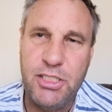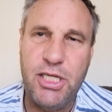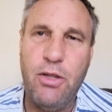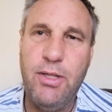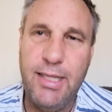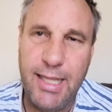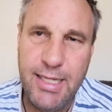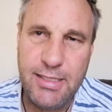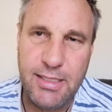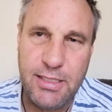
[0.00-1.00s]
so
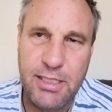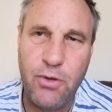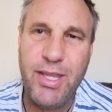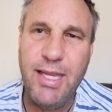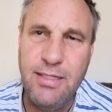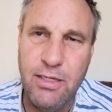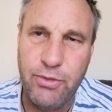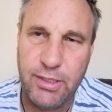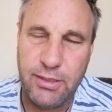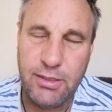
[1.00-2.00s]
lazy, so
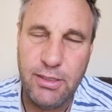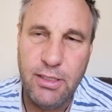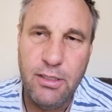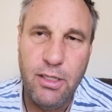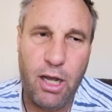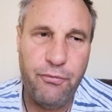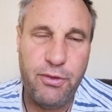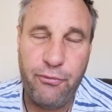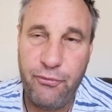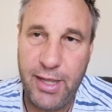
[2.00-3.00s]
ignorant of
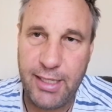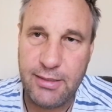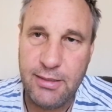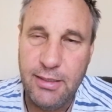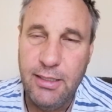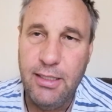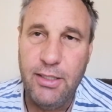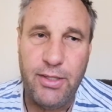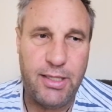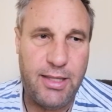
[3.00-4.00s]
the fact
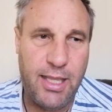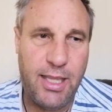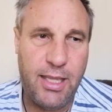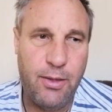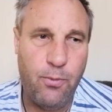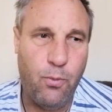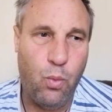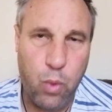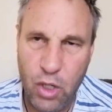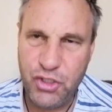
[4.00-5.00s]
that the
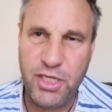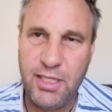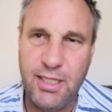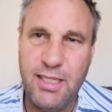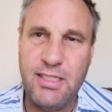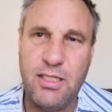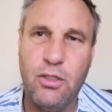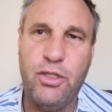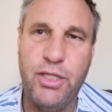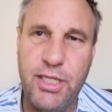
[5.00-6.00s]
washing is
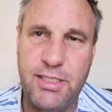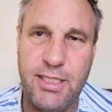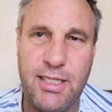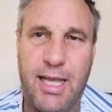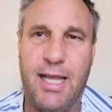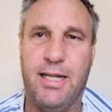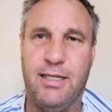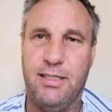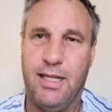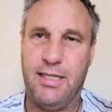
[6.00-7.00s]
still dirty
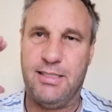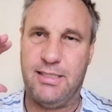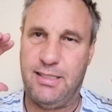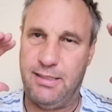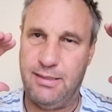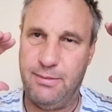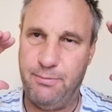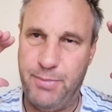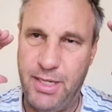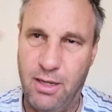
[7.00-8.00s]
and it's
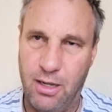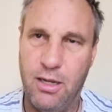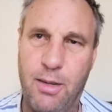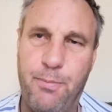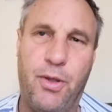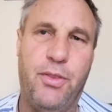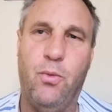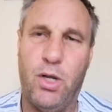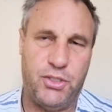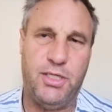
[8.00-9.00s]
being hung up on
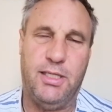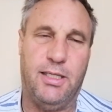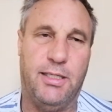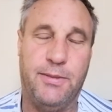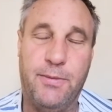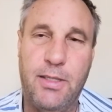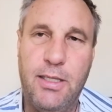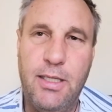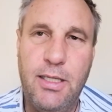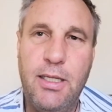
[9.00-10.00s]
the washing line.
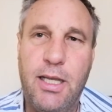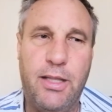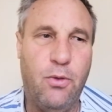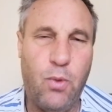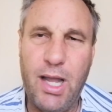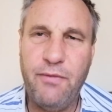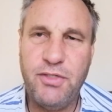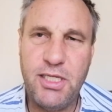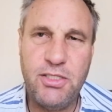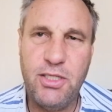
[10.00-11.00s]
And the wife
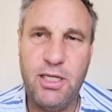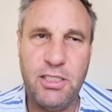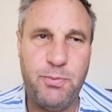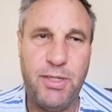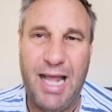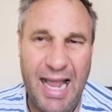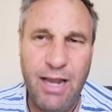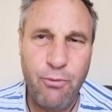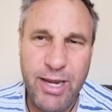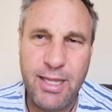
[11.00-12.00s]
says to the husband,
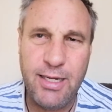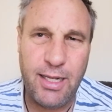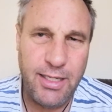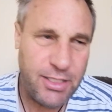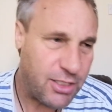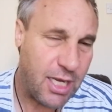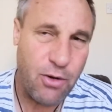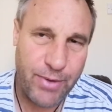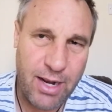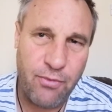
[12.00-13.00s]
I reckon I need to
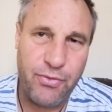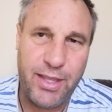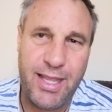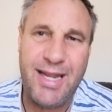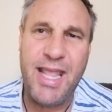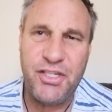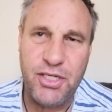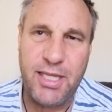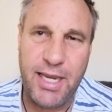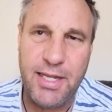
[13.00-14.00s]
go round there and
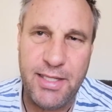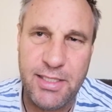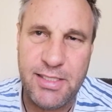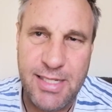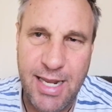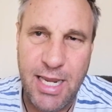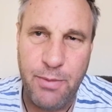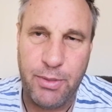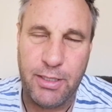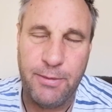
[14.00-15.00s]
educate this
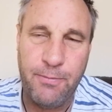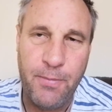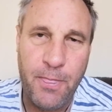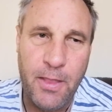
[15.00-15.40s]
neighbor